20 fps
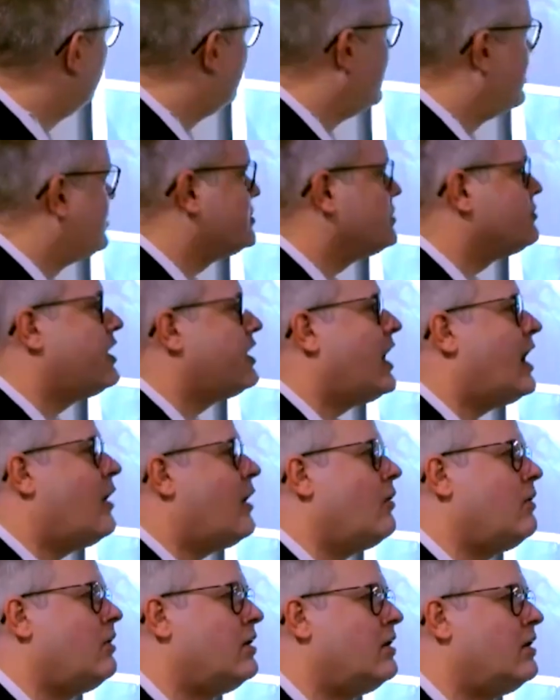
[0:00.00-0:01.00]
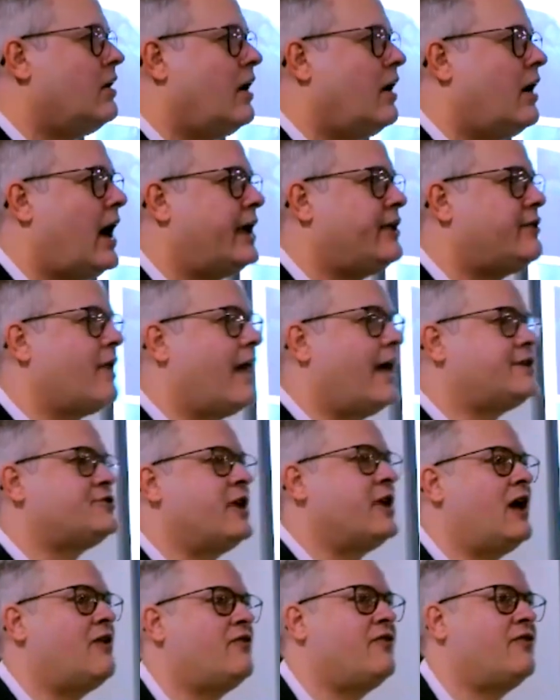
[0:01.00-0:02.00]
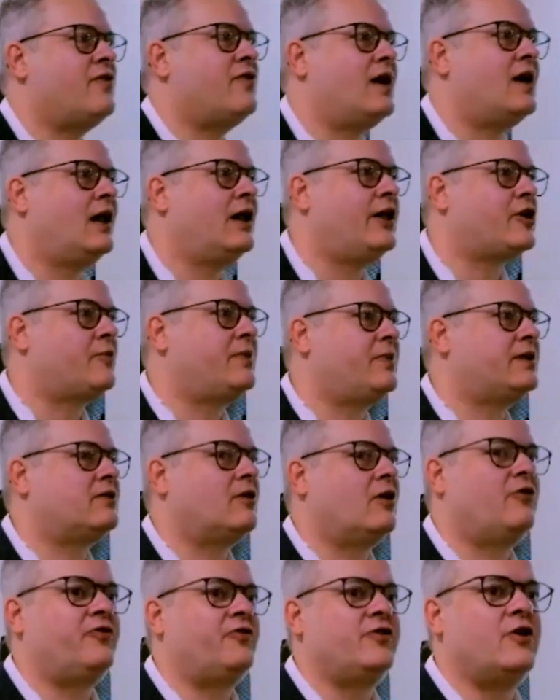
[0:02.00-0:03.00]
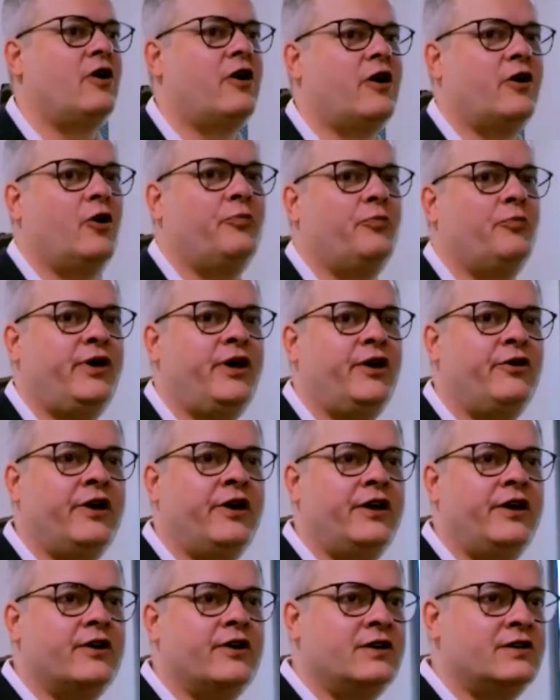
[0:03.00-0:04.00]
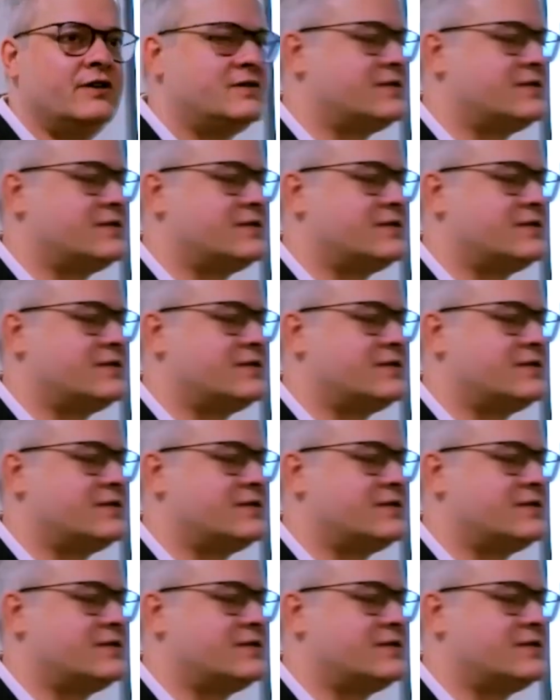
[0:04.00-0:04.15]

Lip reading: So now I'd like to have a little bit of your opinion here in this